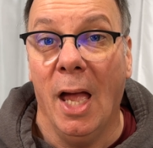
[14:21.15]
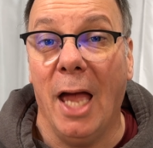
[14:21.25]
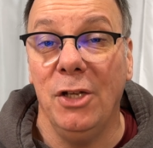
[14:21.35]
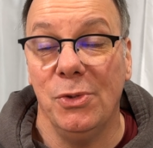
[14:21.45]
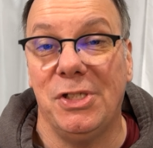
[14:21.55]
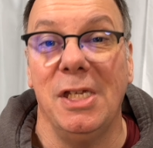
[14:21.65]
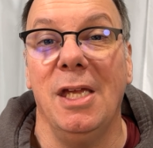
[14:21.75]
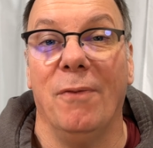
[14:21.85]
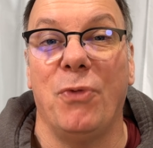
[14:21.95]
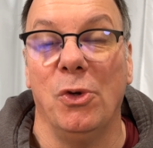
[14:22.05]
And you
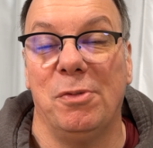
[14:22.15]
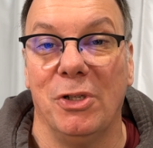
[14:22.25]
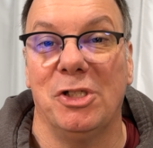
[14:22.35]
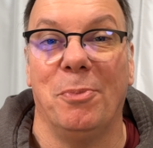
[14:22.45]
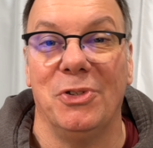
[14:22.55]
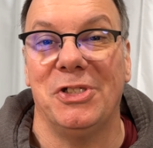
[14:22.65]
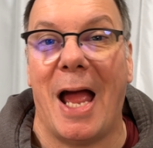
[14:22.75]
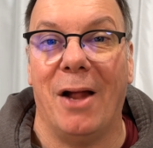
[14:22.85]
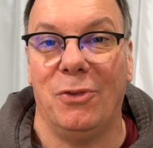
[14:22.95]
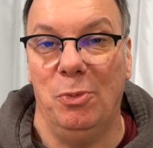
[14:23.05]
see if those principles
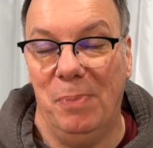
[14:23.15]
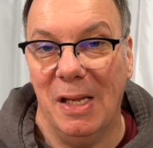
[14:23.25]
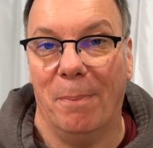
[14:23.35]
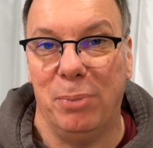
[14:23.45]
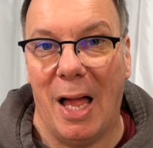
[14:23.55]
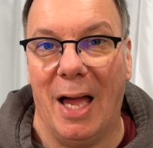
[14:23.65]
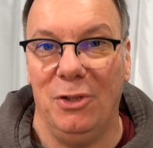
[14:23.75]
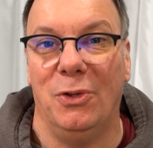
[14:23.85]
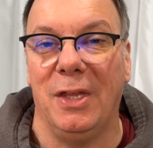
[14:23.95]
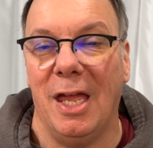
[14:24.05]
start to be applied
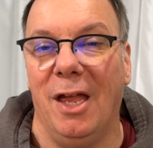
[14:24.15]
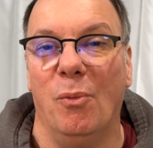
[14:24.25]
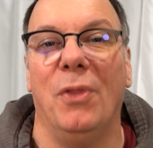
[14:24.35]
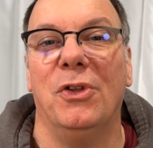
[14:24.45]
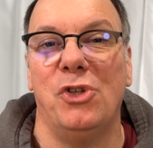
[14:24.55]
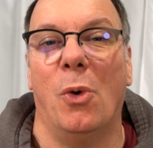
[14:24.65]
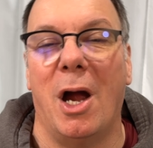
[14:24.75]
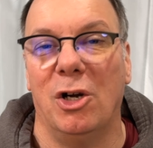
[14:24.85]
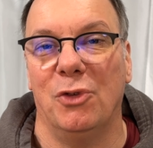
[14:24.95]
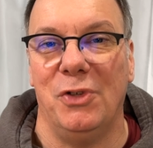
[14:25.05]
to the game when there's no
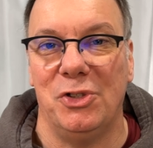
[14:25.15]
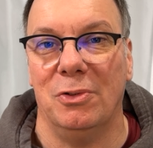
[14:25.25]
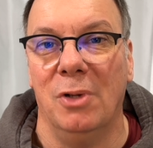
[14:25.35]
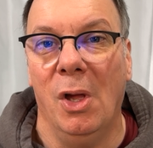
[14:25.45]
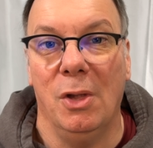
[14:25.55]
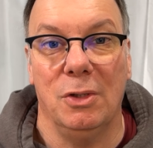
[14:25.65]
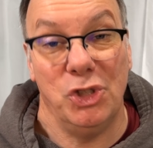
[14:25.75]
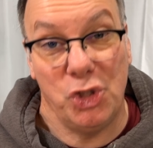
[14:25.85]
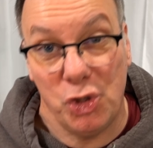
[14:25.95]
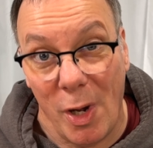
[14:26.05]
artificial
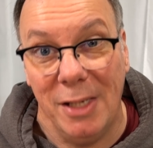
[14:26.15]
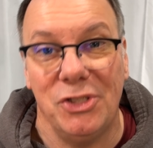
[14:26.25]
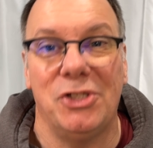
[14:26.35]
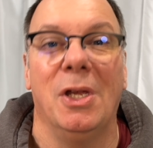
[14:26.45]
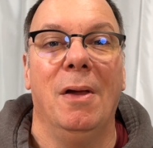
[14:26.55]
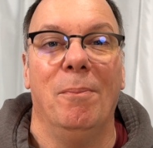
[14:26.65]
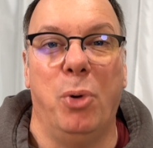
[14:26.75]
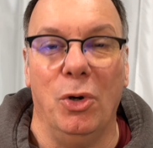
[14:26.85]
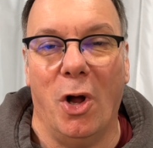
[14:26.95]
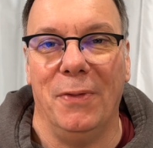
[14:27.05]
constraints
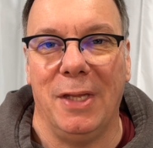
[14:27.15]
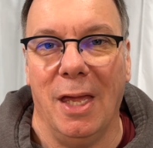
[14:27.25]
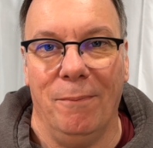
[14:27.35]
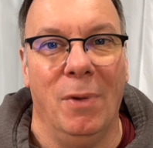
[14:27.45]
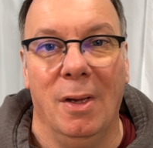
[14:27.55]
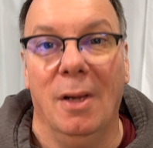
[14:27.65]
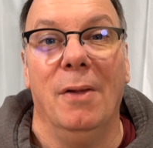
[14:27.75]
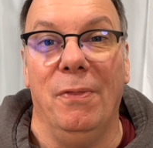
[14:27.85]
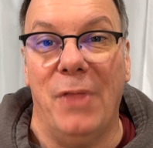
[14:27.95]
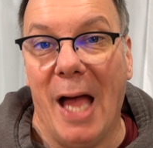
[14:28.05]
put on the game.
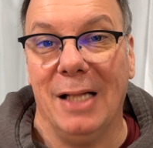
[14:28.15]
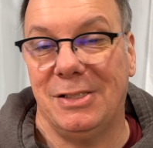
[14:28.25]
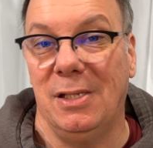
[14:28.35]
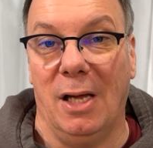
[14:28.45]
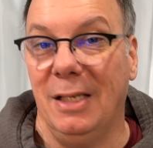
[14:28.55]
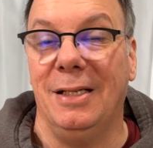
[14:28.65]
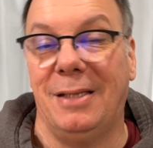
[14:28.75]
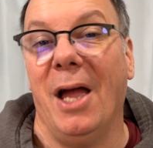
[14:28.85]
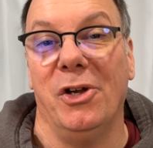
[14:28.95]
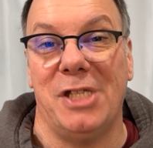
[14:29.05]
That's an
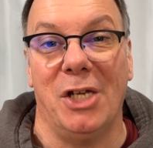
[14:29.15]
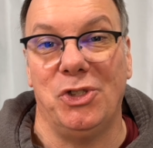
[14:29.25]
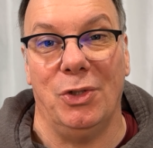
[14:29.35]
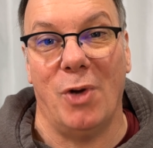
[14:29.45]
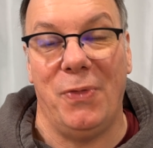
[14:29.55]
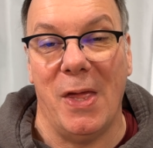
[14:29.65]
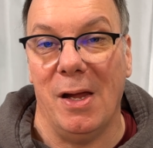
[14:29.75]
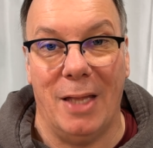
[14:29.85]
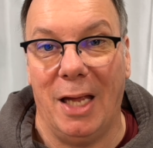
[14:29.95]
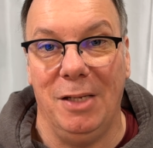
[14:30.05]
entire session right there,
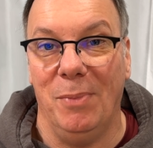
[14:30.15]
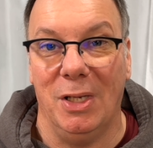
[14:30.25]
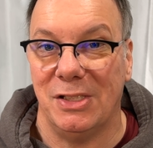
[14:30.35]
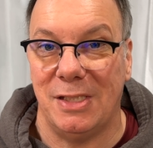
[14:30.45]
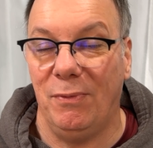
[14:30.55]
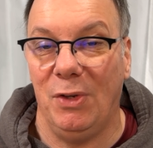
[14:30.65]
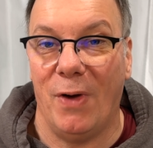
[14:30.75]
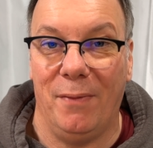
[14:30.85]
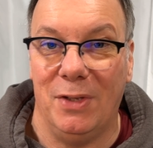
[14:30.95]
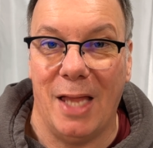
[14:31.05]
90 minutes,
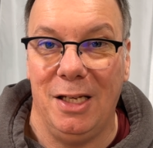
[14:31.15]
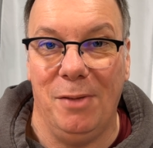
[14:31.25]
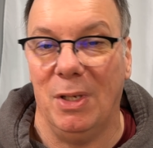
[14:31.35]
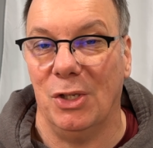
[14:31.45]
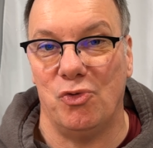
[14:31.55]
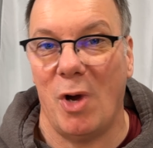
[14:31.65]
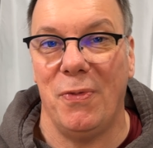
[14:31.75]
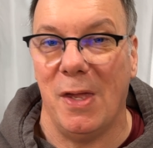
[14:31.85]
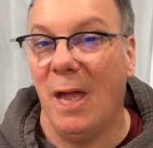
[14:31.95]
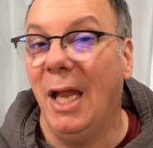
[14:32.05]
75 to 90 minutes right
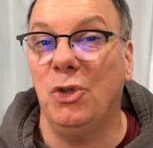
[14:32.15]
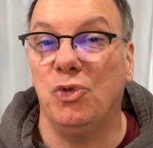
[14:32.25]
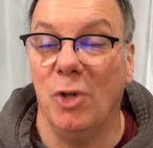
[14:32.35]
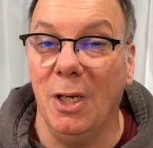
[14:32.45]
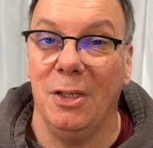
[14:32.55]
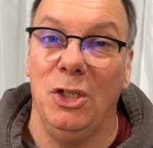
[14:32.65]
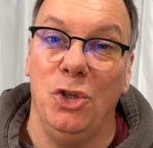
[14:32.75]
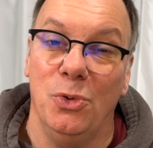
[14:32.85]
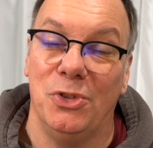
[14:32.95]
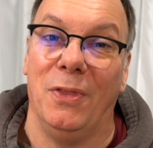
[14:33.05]
there. And it's really
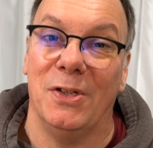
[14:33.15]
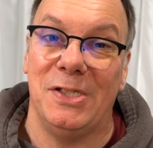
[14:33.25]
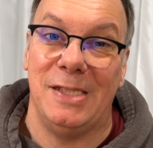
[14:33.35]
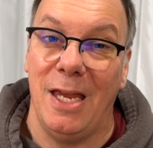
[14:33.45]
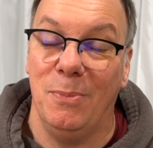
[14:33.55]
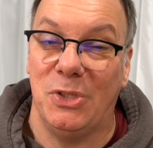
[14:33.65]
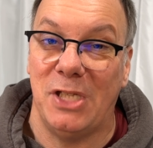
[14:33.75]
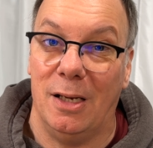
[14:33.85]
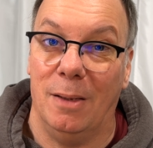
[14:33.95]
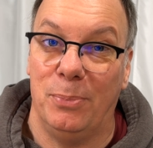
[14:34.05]
using the same
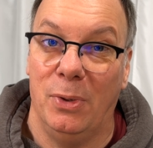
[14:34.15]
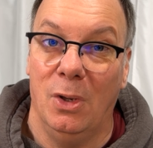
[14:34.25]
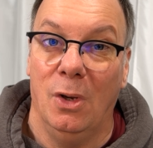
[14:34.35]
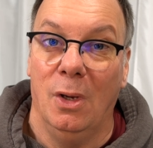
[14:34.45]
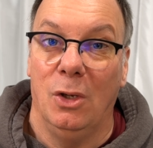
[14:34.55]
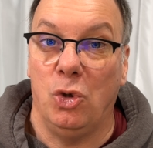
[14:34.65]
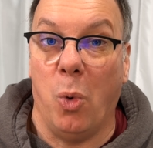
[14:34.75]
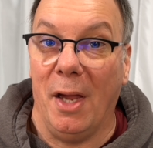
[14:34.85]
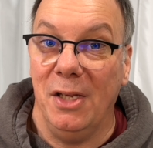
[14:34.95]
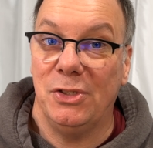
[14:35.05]
setup
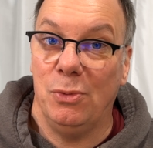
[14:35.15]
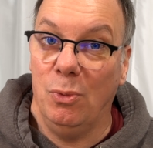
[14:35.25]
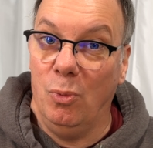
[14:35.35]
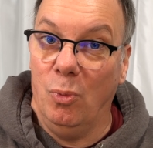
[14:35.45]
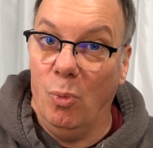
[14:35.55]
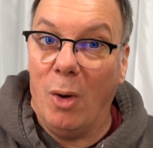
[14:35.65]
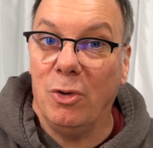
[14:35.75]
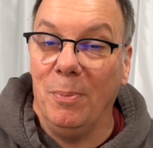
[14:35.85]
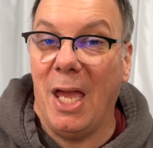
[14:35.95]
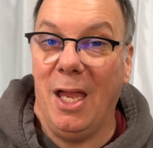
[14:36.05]
twice,
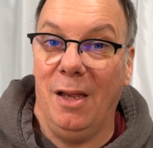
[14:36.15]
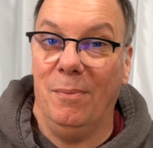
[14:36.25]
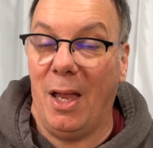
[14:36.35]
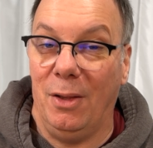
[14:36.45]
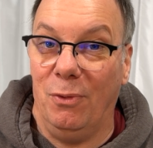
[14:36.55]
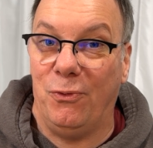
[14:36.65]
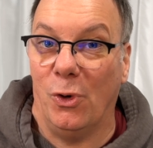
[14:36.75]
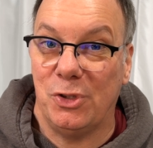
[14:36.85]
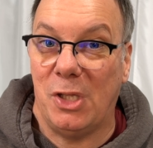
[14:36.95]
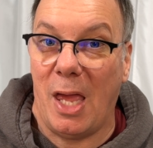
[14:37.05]
welcome game and
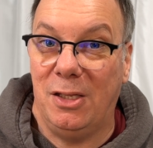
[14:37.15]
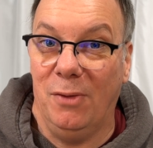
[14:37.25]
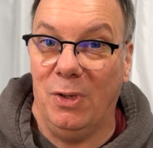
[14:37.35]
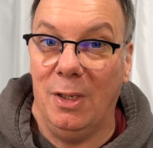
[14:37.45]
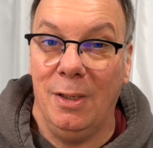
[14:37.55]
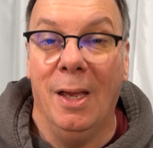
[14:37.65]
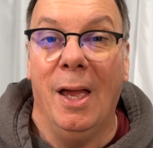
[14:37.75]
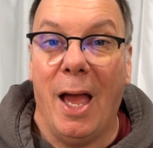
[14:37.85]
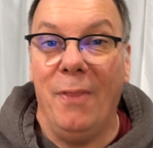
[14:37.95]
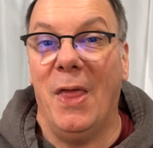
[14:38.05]
first activity,
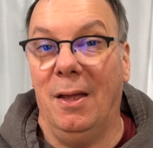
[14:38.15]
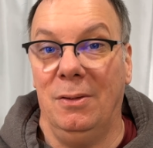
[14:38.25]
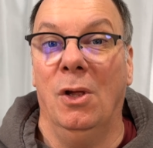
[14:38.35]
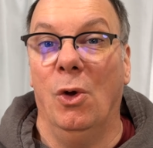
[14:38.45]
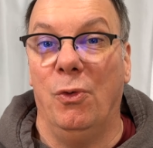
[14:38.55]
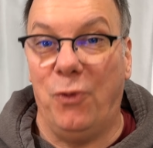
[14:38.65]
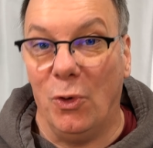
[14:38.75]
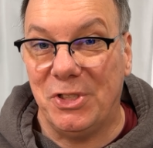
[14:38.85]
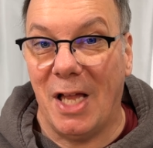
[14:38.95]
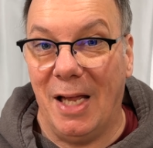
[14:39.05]
and then
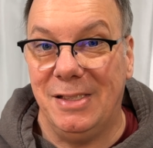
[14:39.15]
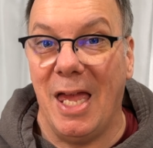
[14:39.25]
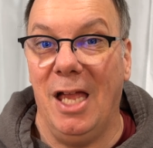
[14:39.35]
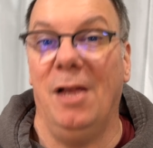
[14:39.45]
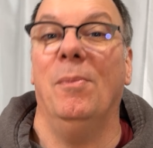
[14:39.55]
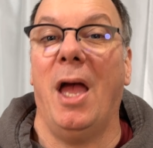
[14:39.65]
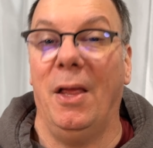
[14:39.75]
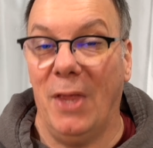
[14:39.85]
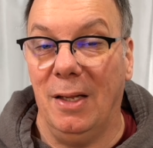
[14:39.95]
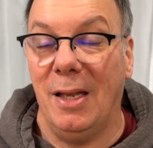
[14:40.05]
full-size game
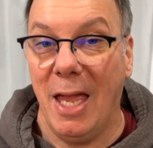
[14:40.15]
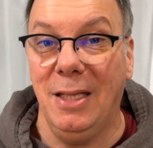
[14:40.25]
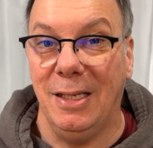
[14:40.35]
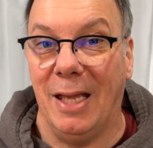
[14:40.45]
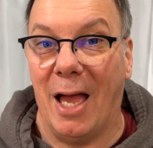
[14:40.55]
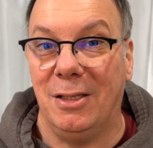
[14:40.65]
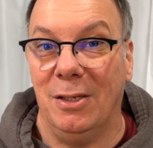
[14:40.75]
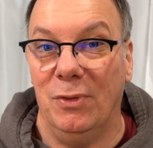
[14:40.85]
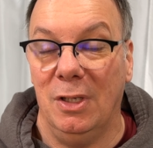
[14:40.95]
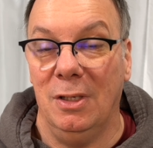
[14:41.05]
and then ending
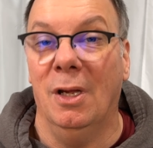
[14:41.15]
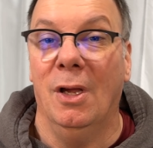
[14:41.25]
activity,